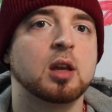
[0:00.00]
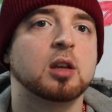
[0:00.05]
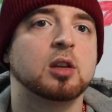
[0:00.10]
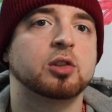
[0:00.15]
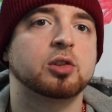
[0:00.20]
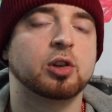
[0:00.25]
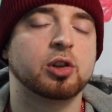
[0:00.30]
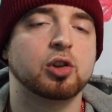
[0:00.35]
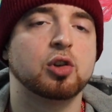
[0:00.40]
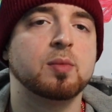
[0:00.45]

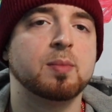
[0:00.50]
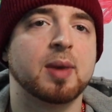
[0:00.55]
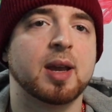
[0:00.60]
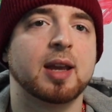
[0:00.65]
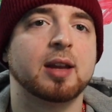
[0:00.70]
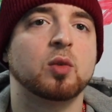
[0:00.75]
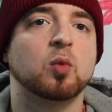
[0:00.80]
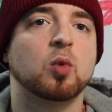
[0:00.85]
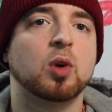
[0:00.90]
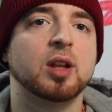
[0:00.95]
So you
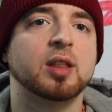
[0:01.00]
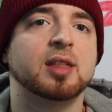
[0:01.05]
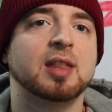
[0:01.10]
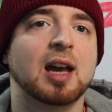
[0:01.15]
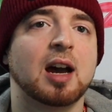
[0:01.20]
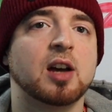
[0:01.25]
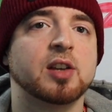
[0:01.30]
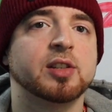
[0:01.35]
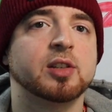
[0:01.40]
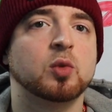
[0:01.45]
made
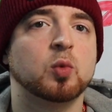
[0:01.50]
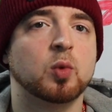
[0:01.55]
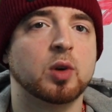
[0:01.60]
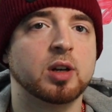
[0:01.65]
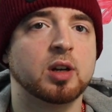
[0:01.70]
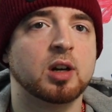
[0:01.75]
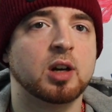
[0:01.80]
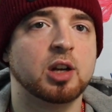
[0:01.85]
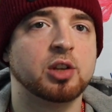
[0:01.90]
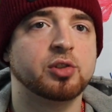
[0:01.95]

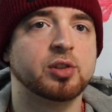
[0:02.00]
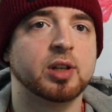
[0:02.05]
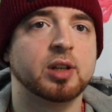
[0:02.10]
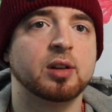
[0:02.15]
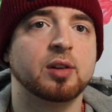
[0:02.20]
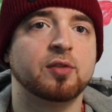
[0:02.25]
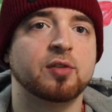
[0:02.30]
$1,100